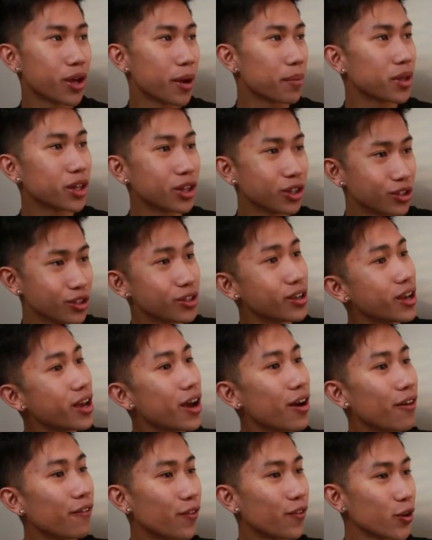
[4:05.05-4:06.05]
I mean,
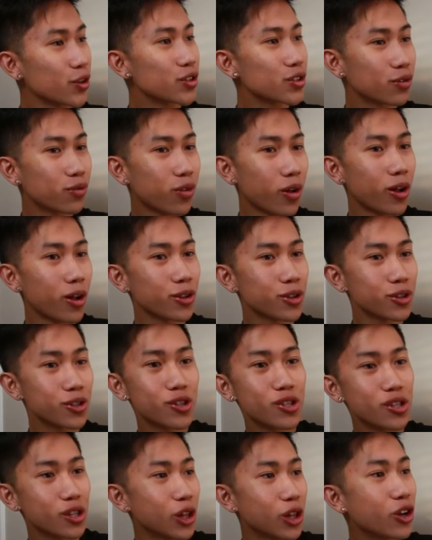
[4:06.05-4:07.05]
first of all,
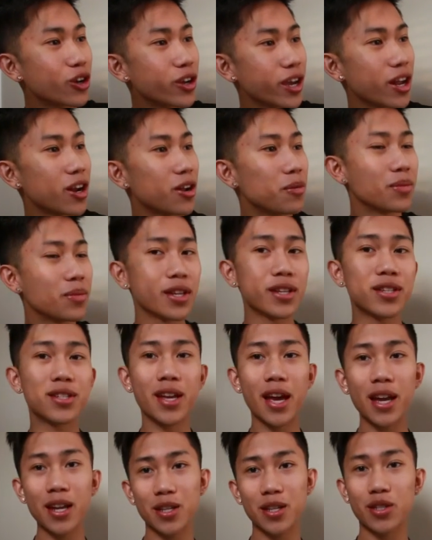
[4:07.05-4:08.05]
just look at him, he's
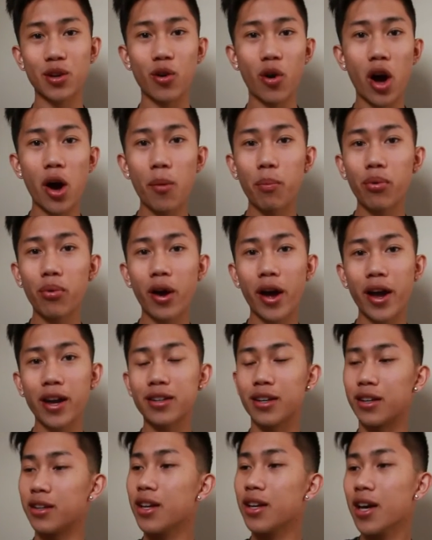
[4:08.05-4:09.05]
standing so
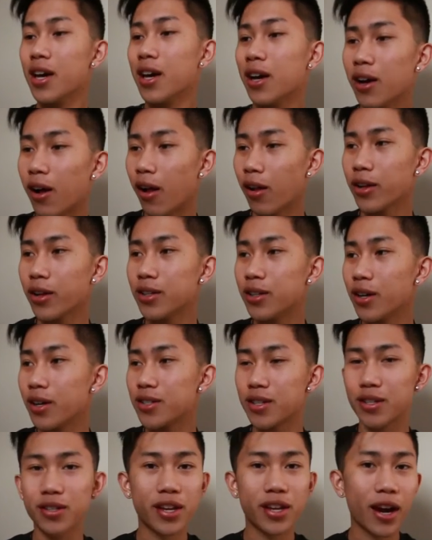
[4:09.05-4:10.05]
upright and all he
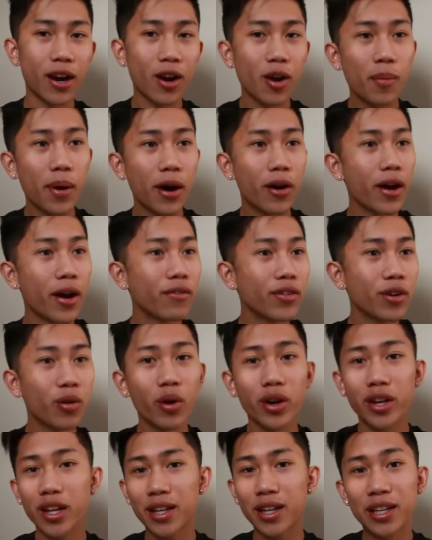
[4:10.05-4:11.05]
does is care about
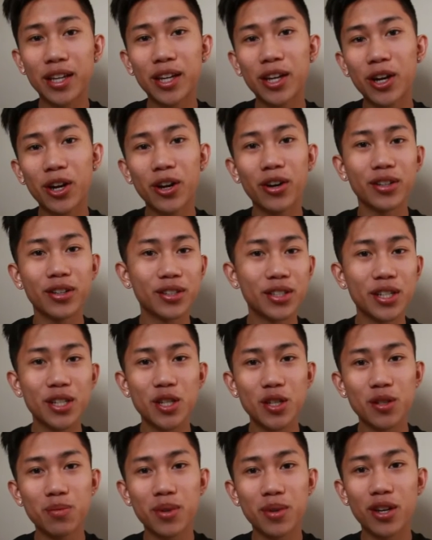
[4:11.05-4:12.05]
everyone in here, and he
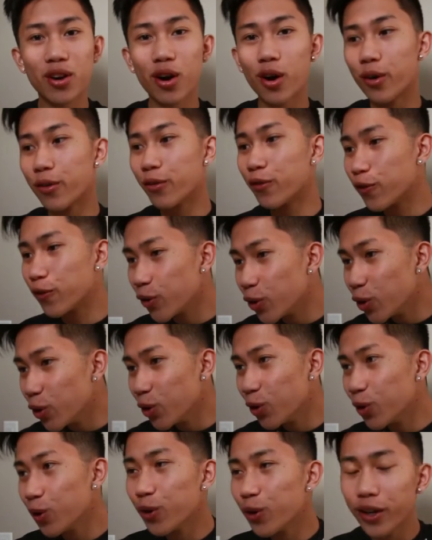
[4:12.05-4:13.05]
teaches me kung
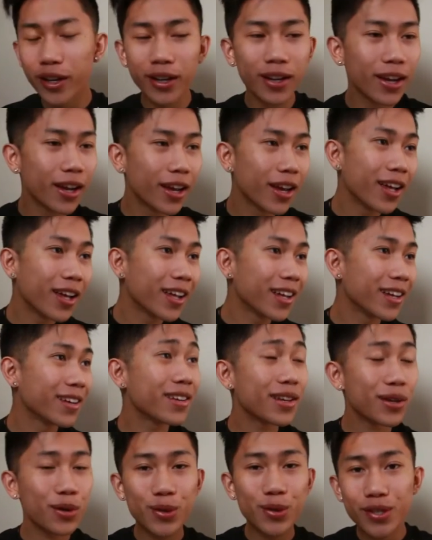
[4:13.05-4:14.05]
fu, and
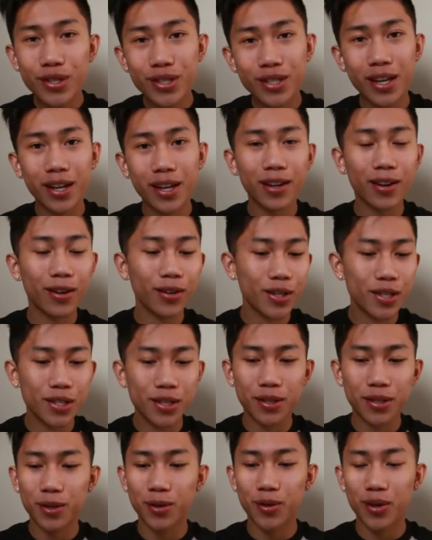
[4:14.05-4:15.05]
he was just saying all
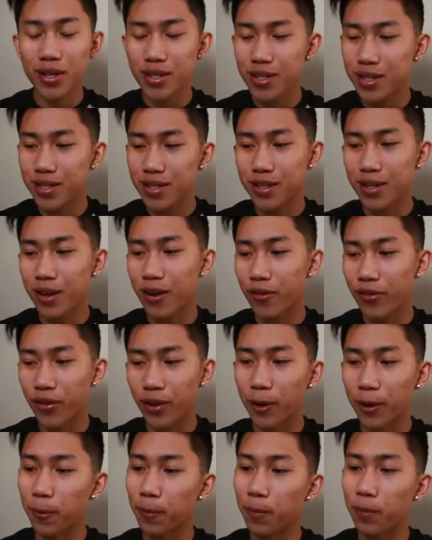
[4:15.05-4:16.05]
this crazy stuff,
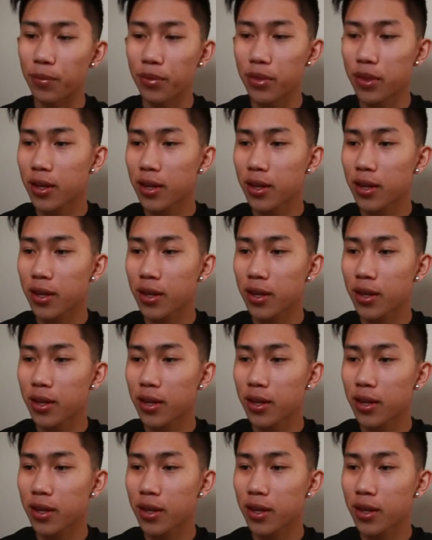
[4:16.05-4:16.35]
and